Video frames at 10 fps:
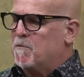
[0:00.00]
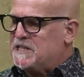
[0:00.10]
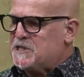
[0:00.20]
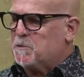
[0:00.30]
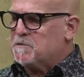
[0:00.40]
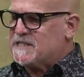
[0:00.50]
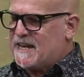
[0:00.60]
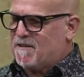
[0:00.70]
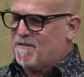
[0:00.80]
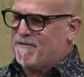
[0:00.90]
ritual
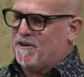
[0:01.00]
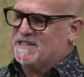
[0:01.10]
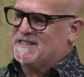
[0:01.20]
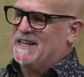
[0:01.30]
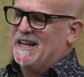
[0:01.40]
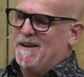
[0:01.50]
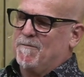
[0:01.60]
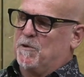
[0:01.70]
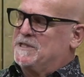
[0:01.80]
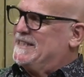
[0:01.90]
sacrifice
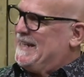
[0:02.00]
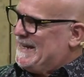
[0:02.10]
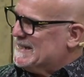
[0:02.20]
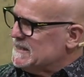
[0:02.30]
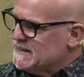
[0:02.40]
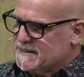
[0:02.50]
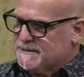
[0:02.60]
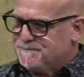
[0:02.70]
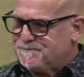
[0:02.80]
for sins